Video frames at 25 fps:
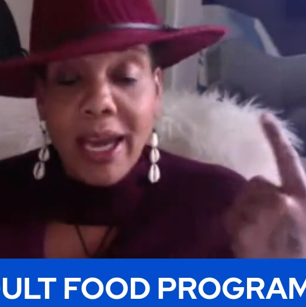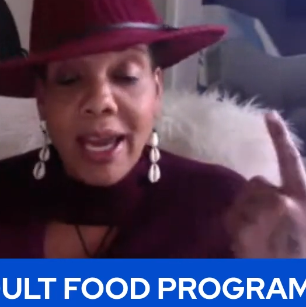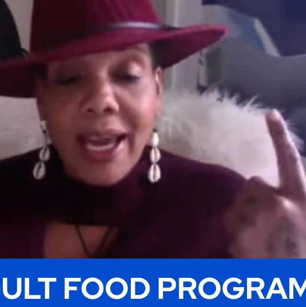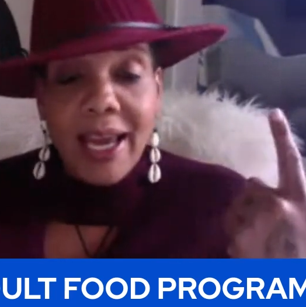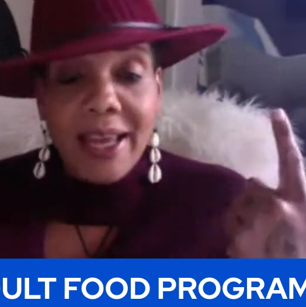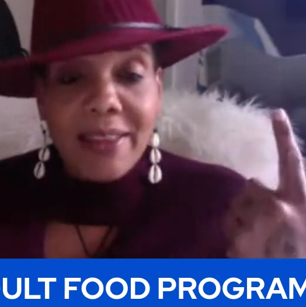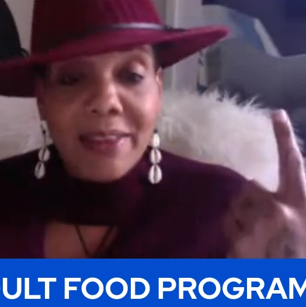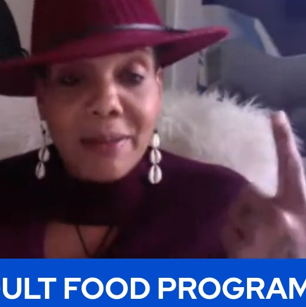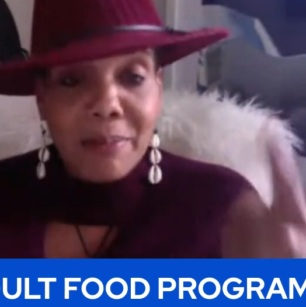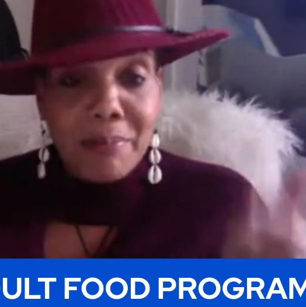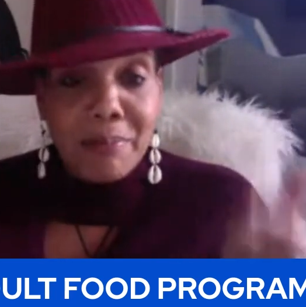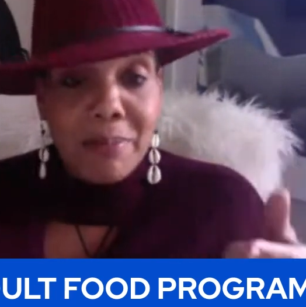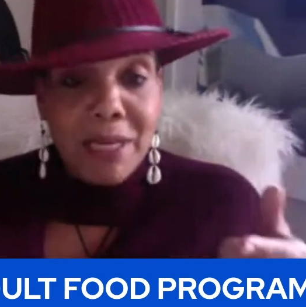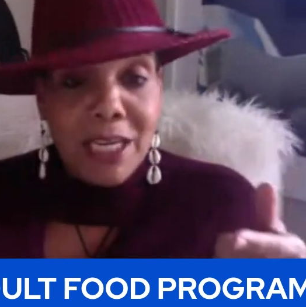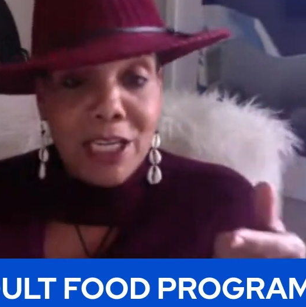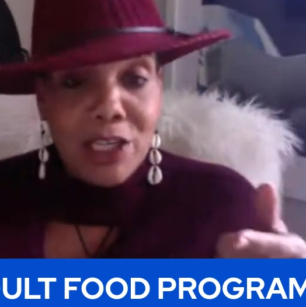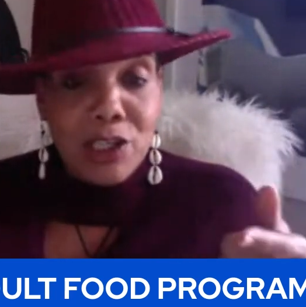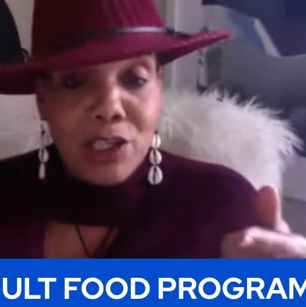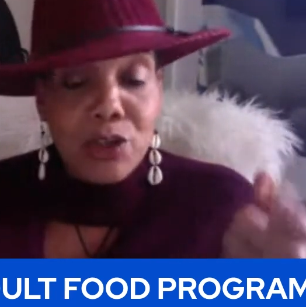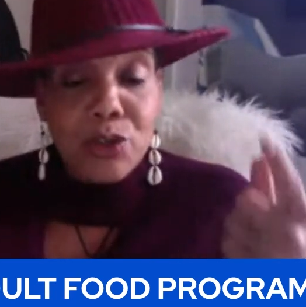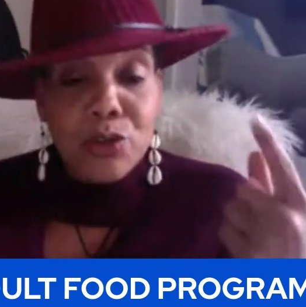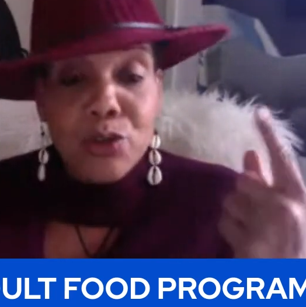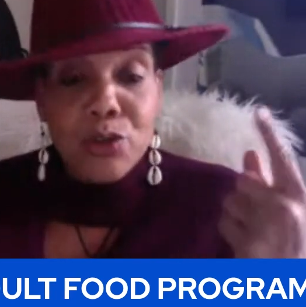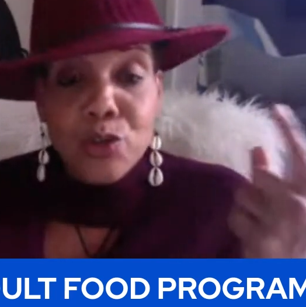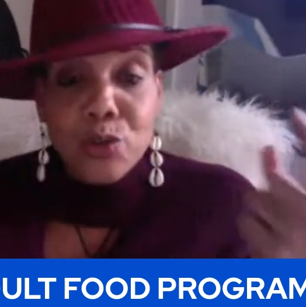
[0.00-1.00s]
and the
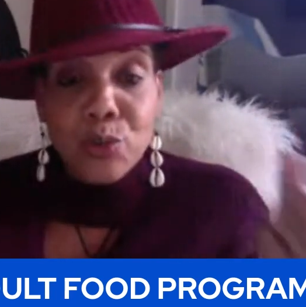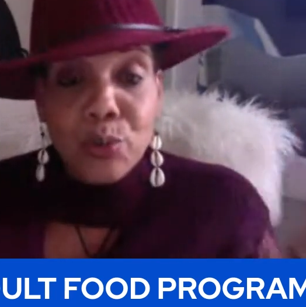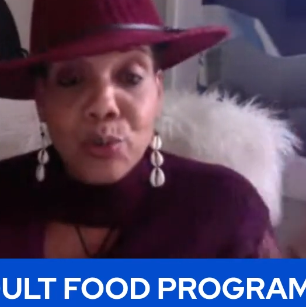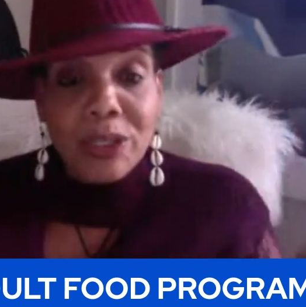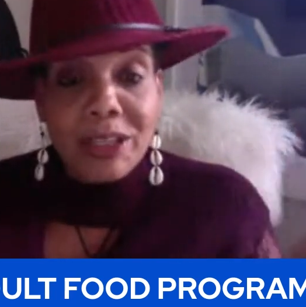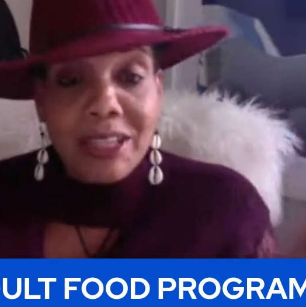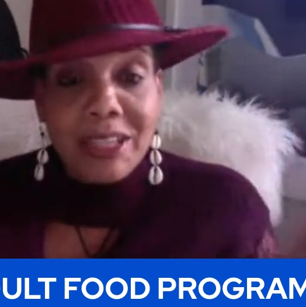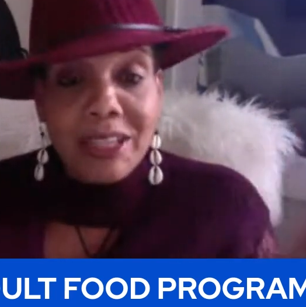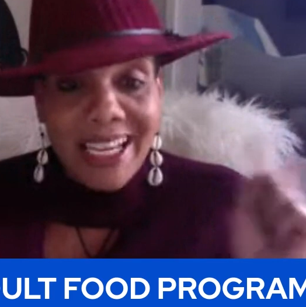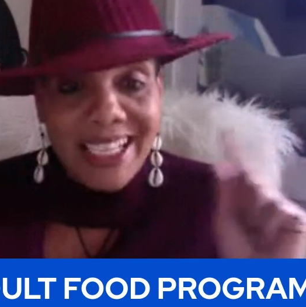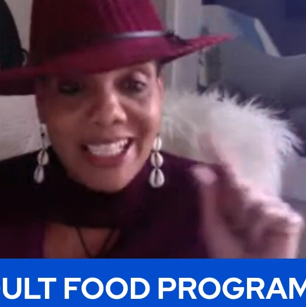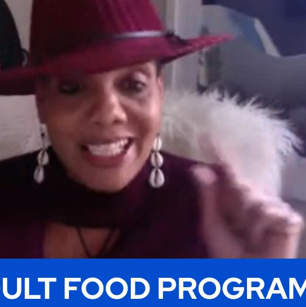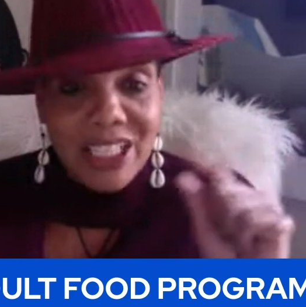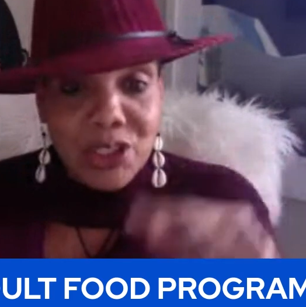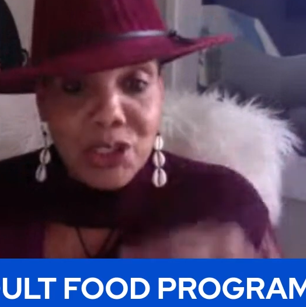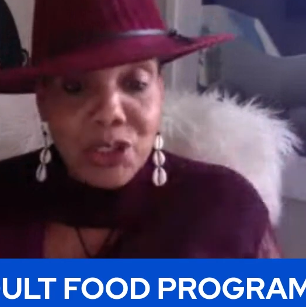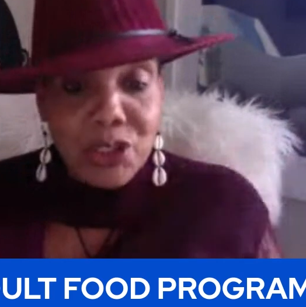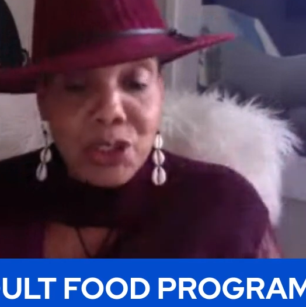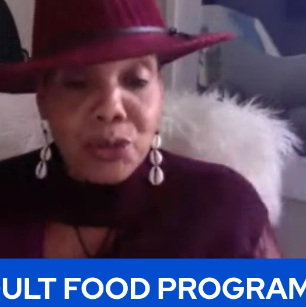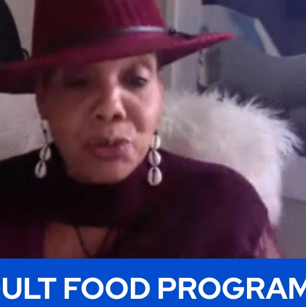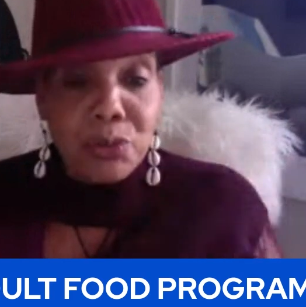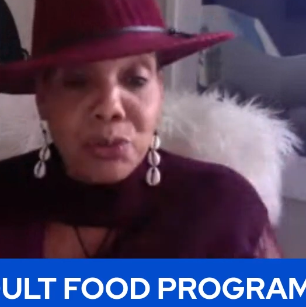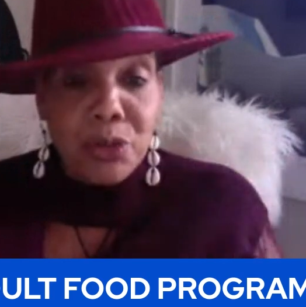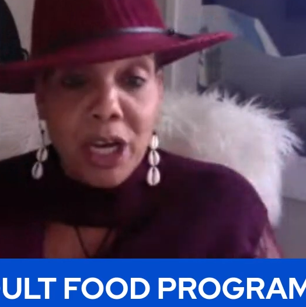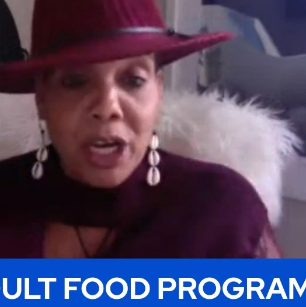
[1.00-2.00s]
menus when they
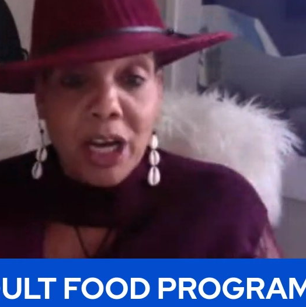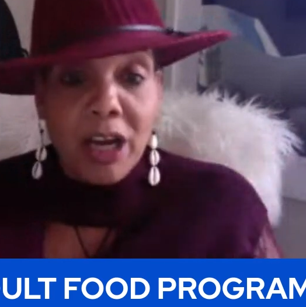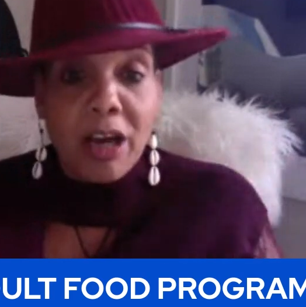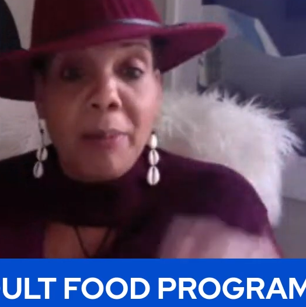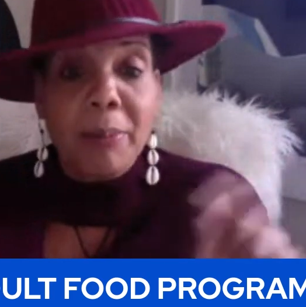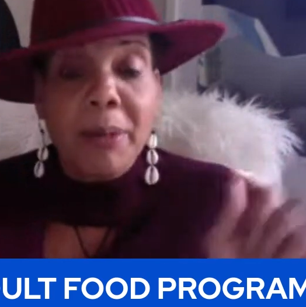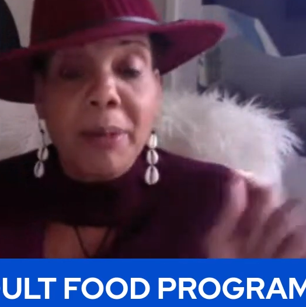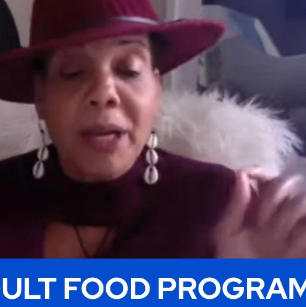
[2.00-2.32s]
do come.